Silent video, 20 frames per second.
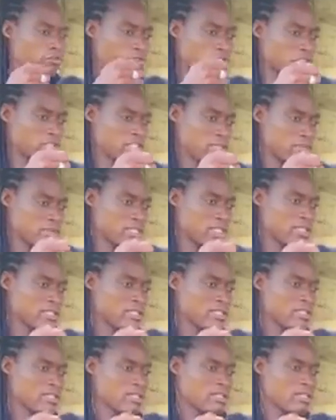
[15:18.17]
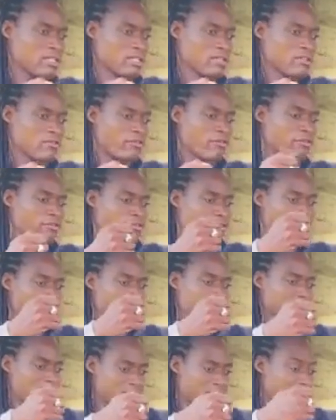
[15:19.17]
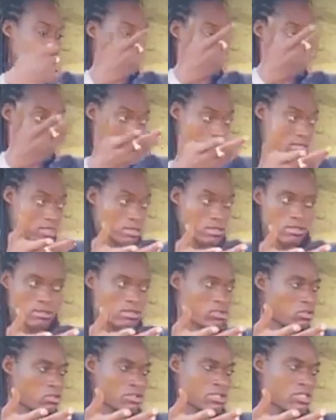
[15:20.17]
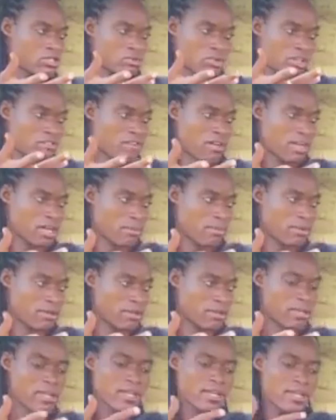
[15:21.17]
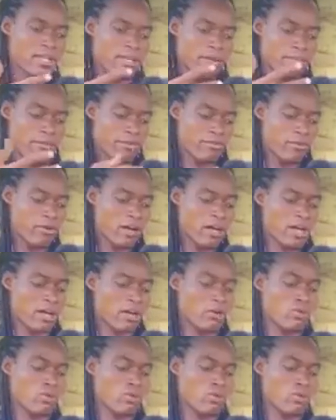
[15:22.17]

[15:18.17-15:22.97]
for something for free that has worked? No, no, it will never happen. Before I